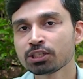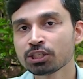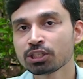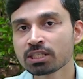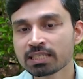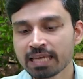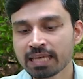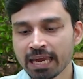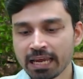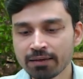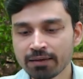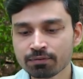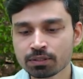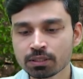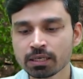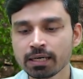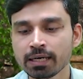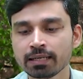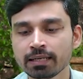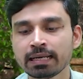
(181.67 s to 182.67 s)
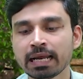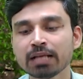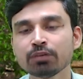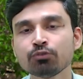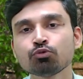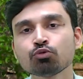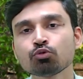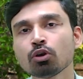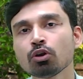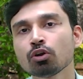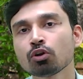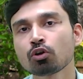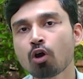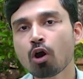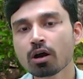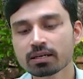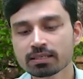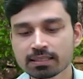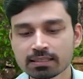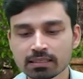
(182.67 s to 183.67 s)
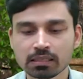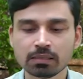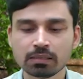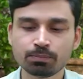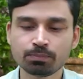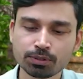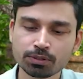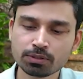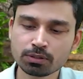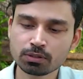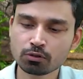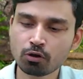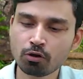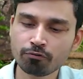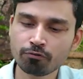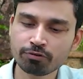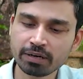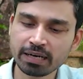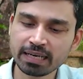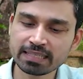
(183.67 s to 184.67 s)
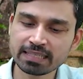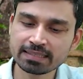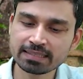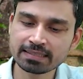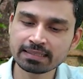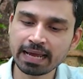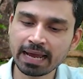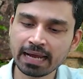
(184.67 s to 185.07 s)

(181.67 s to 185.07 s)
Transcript: such as caves, natural rock sculptures of national